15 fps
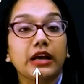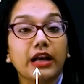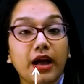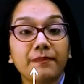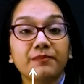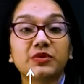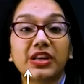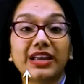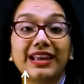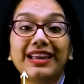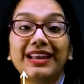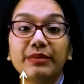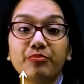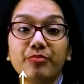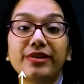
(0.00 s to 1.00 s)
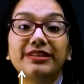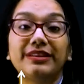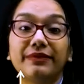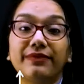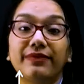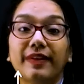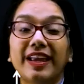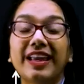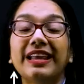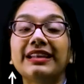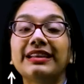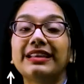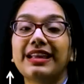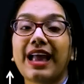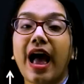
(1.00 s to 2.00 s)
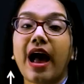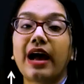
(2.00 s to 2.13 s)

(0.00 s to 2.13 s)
comes in between the